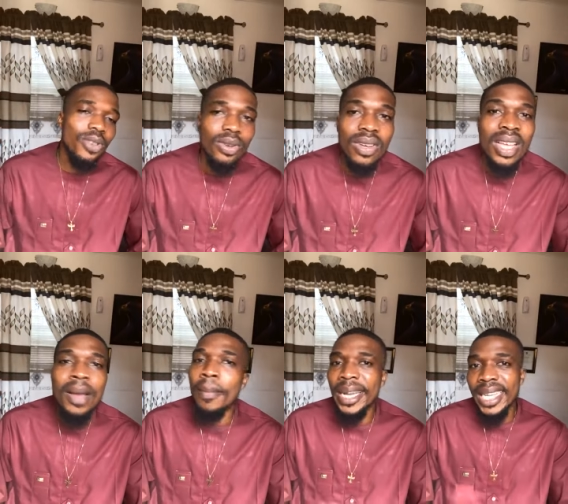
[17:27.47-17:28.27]
so
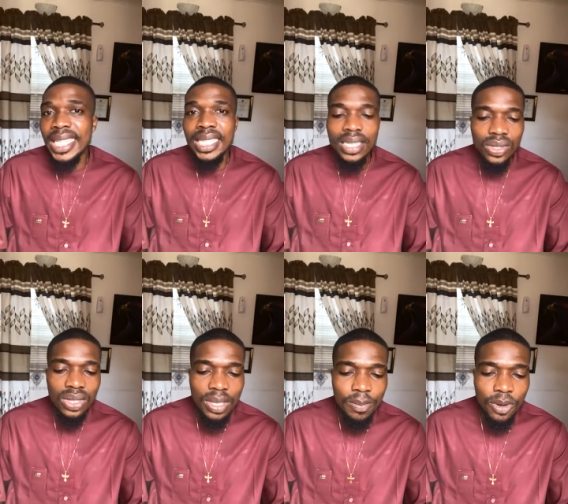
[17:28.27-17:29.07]
marketing is
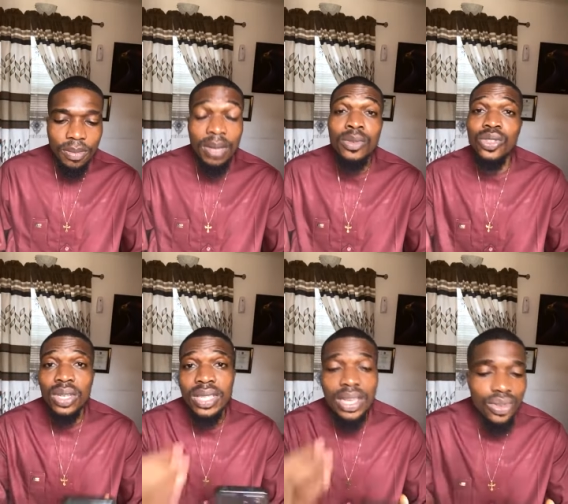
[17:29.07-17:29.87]
not a problem. It's
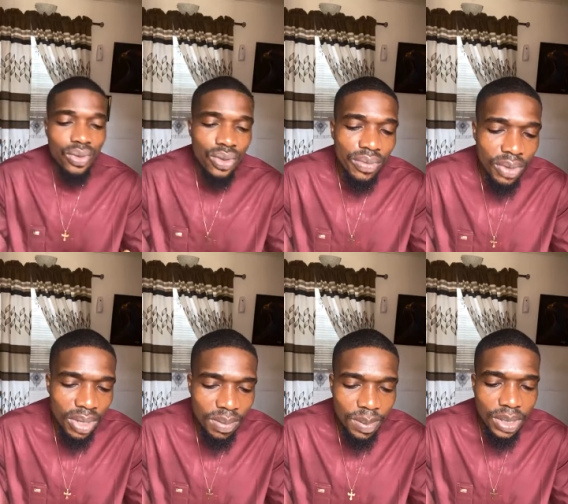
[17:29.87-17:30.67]
just that you've
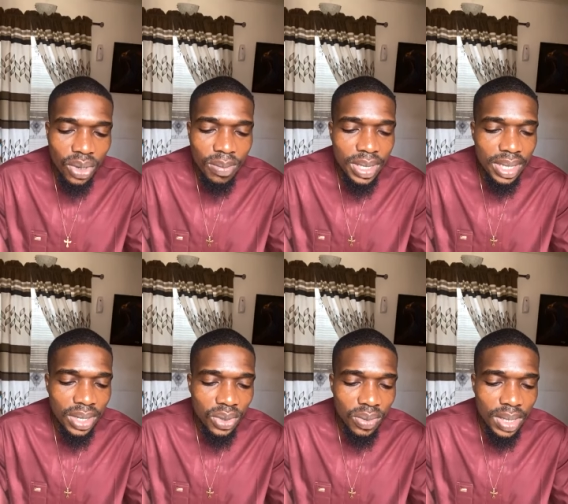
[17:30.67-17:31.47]
not been
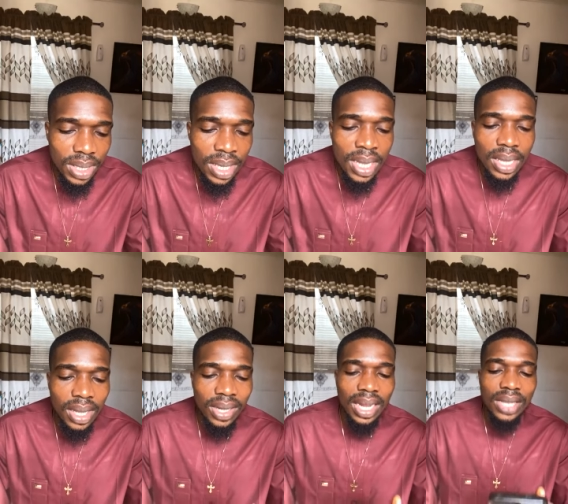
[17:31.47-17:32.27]
committed to it.
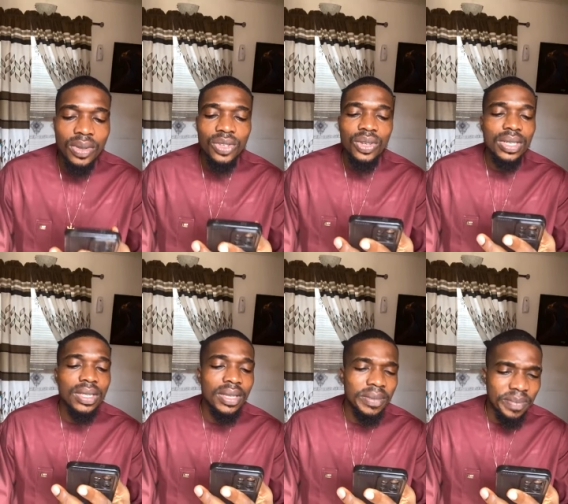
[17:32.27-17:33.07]
Now the last question
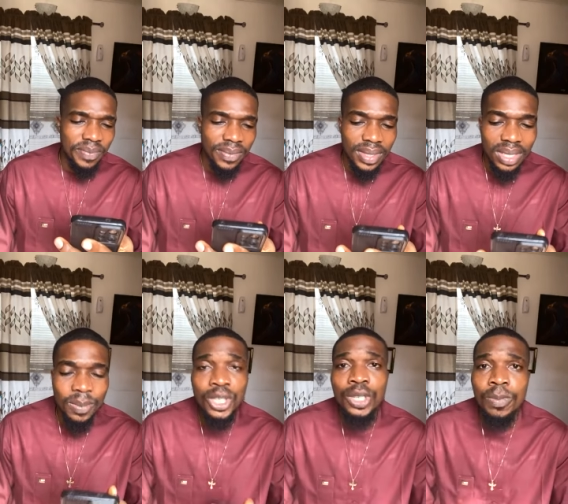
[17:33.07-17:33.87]
is
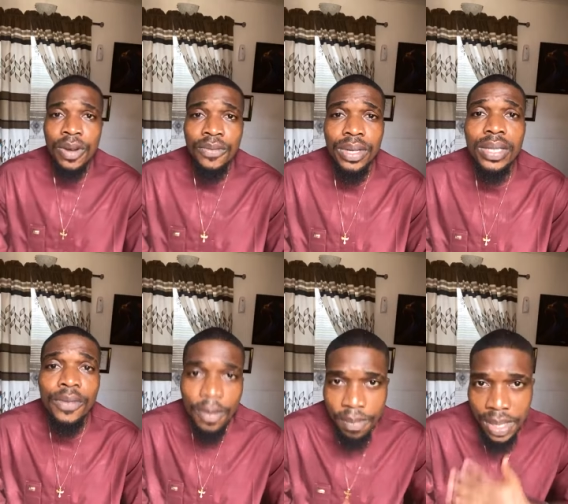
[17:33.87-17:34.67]
species preference.
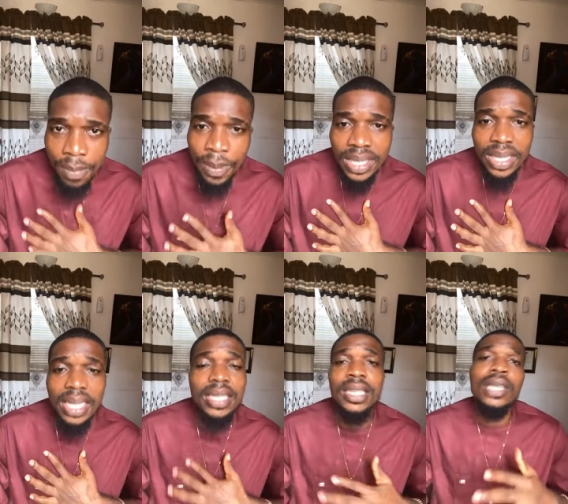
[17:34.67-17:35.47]
For me
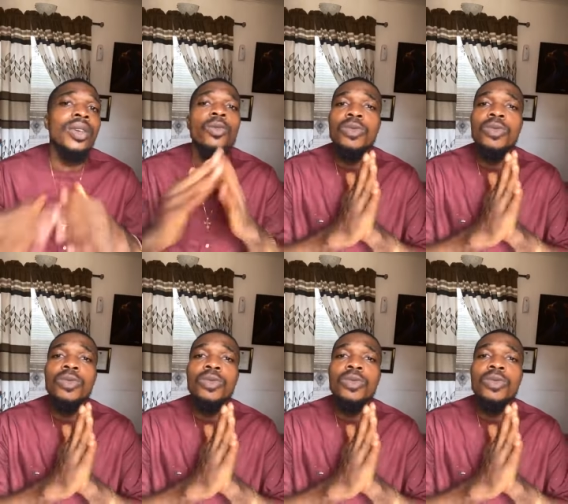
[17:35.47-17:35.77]
personally,